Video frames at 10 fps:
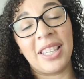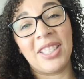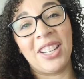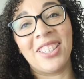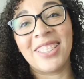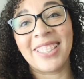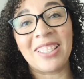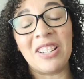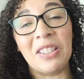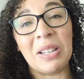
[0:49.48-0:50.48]
easier to
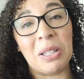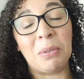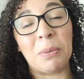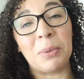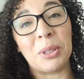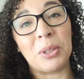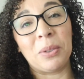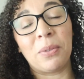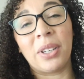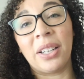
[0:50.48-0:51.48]
call other people to do
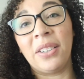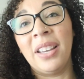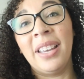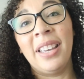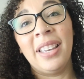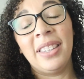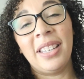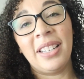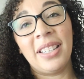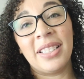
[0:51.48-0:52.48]
it for you
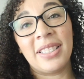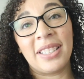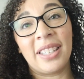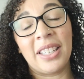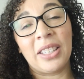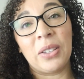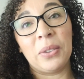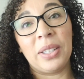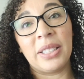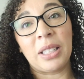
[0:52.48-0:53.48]
than it is to
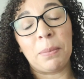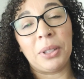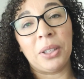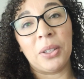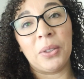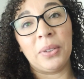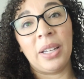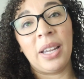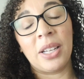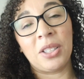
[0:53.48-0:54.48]
load things up on your own
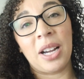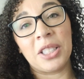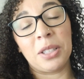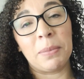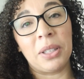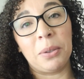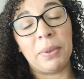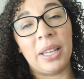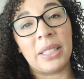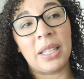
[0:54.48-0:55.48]
and trash them a little
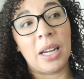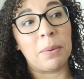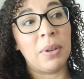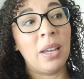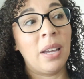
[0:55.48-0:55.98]
bit at a time,